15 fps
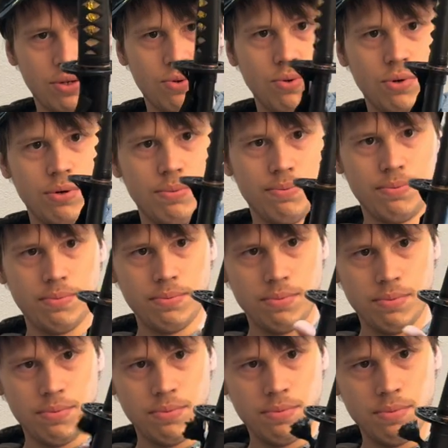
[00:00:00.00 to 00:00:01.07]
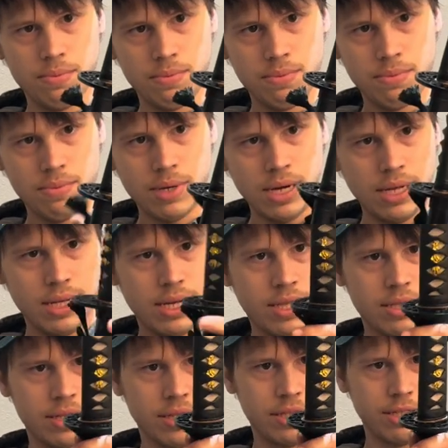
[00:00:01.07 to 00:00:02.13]
cool. I like
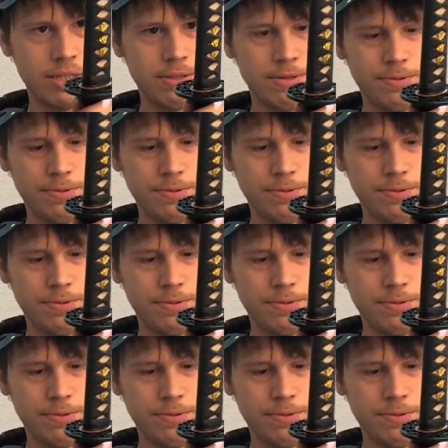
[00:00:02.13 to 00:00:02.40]
this.